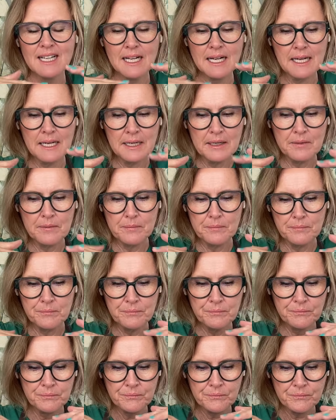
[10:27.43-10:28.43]

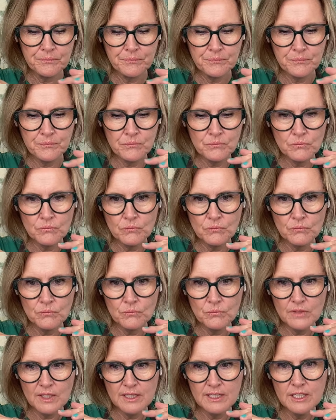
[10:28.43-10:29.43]

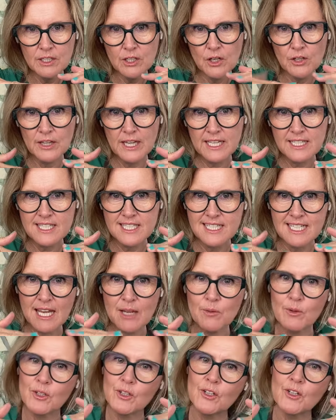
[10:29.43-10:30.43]
that
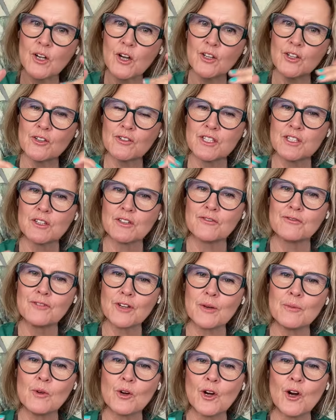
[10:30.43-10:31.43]
state when you know you sort of
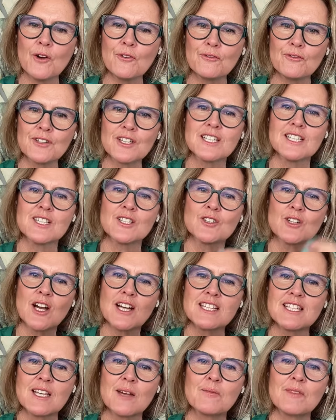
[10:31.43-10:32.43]
feel more confident to try
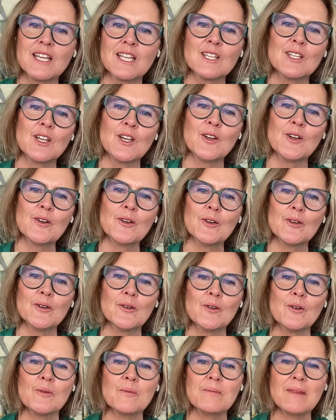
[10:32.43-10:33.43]
something new
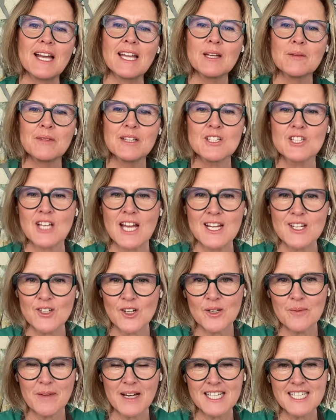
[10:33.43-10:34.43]
or make a big change on
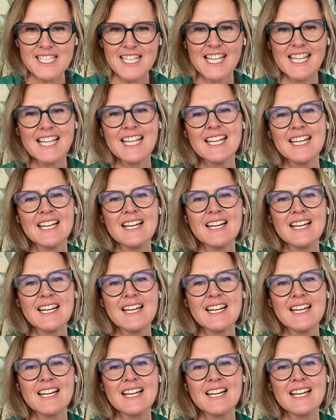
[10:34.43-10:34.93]
a painting,